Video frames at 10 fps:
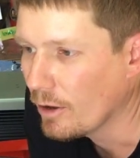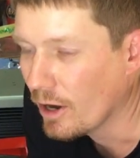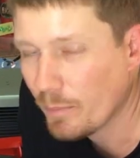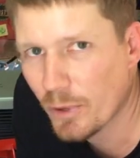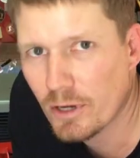
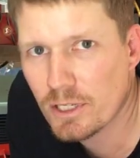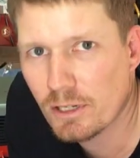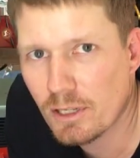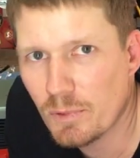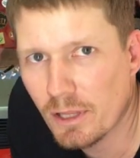I
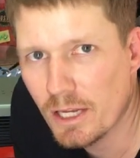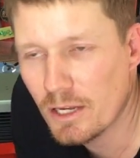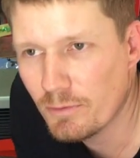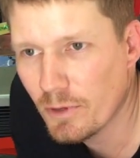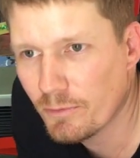personally
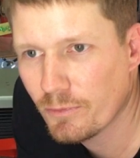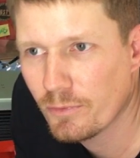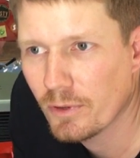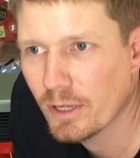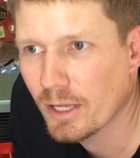believe
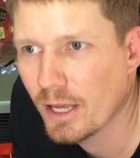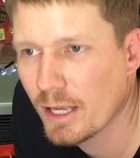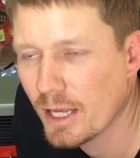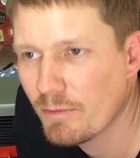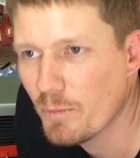
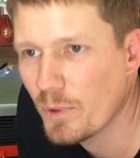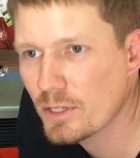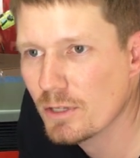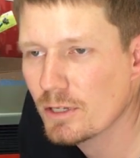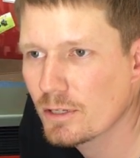if a
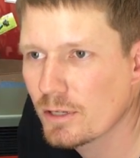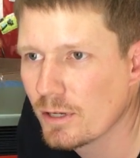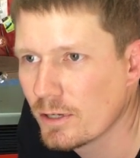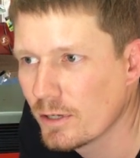business